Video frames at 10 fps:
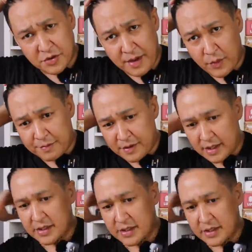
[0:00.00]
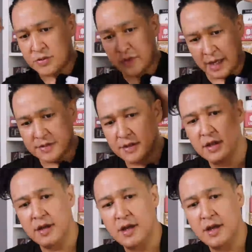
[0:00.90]
Maybe you want to play like 2 games.
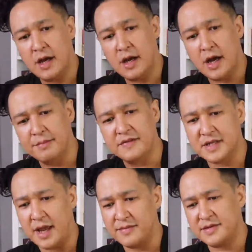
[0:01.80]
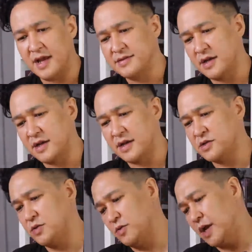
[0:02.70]
I believe this game says like
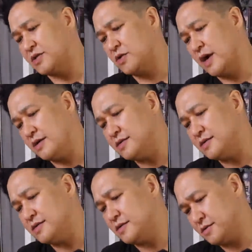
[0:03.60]
2 rounds.